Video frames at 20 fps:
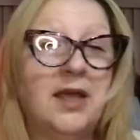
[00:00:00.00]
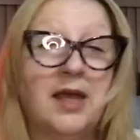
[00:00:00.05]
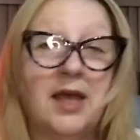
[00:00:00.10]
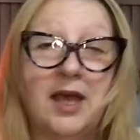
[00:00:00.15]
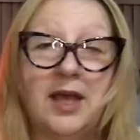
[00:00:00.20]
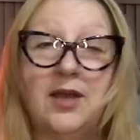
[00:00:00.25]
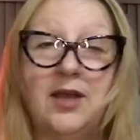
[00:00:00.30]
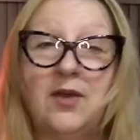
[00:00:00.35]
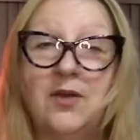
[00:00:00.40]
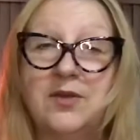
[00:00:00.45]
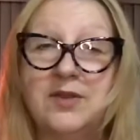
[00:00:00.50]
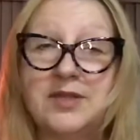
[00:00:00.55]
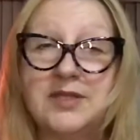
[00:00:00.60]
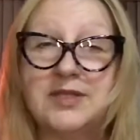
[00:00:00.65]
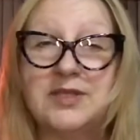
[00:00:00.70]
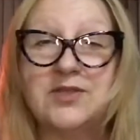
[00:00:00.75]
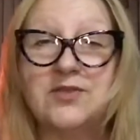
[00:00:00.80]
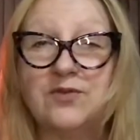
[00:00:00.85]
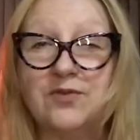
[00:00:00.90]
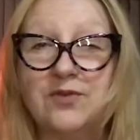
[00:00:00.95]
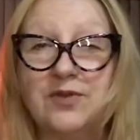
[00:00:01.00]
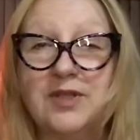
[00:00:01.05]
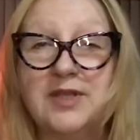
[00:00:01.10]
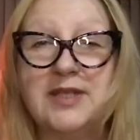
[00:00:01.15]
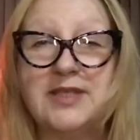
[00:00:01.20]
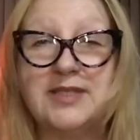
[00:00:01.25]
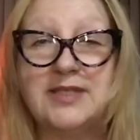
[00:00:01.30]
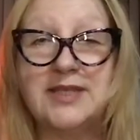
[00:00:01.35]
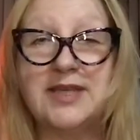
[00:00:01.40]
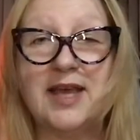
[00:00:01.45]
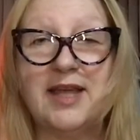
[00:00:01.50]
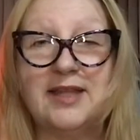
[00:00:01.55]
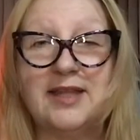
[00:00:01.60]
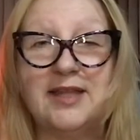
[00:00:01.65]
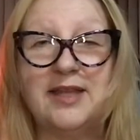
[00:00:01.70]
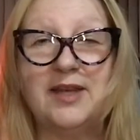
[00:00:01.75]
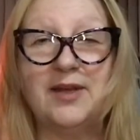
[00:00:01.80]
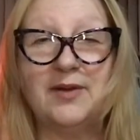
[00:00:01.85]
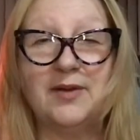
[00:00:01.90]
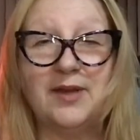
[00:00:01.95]
I know, this is really sad
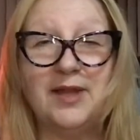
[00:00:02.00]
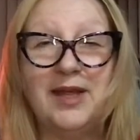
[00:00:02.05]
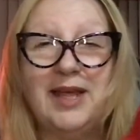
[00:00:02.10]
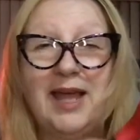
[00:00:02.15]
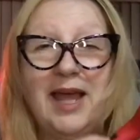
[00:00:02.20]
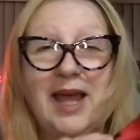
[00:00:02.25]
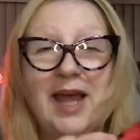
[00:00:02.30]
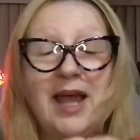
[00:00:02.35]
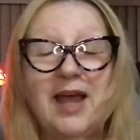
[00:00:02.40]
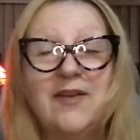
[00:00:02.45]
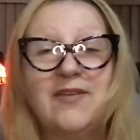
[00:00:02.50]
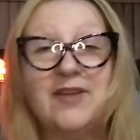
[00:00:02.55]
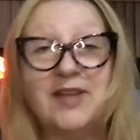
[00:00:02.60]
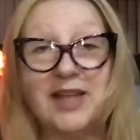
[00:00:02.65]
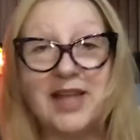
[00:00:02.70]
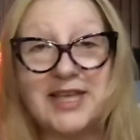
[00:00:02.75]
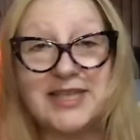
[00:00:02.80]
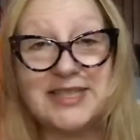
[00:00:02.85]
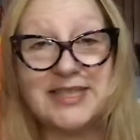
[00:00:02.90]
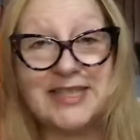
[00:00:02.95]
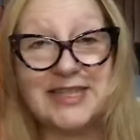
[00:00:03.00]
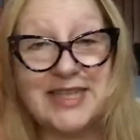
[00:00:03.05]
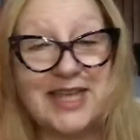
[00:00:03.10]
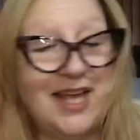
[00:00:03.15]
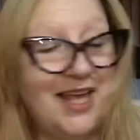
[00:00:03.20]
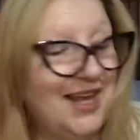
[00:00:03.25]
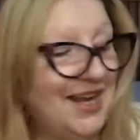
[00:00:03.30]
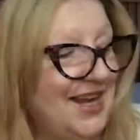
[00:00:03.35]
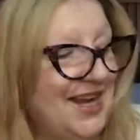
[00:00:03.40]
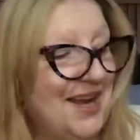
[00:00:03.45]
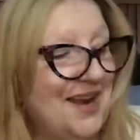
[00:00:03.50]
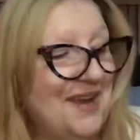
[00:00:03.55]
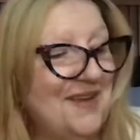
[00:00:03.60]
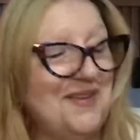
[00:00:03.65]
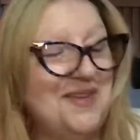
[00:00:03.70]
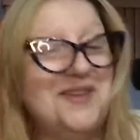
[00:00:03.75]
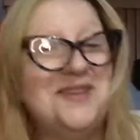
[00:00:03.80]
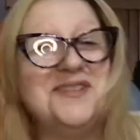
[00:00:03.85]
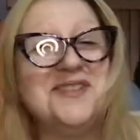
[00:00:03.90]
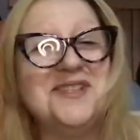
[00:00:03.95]
that I have glasses on and I'm
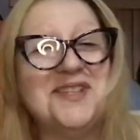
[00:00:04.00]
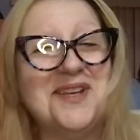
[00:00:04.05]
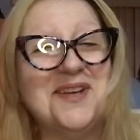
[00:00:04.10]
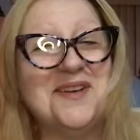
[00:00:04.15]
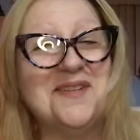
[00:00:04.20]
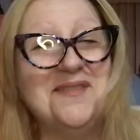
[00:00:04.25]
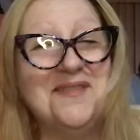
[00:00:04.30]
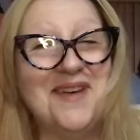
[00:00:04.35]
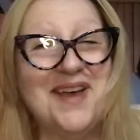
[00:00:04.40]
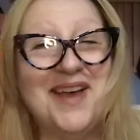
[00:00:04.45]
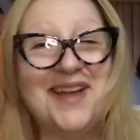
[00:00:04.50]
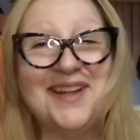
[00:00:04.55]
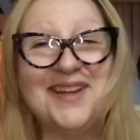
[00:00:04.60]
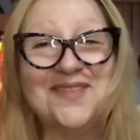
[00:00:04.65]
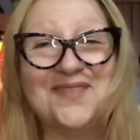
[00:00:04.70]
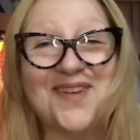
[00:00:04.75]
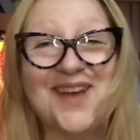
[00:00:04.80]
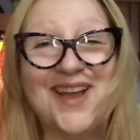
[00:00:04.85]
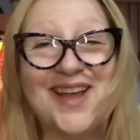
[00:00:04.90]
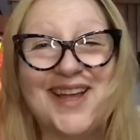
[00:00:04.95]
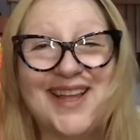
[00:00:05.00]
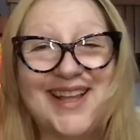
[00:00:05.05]
using a magnifying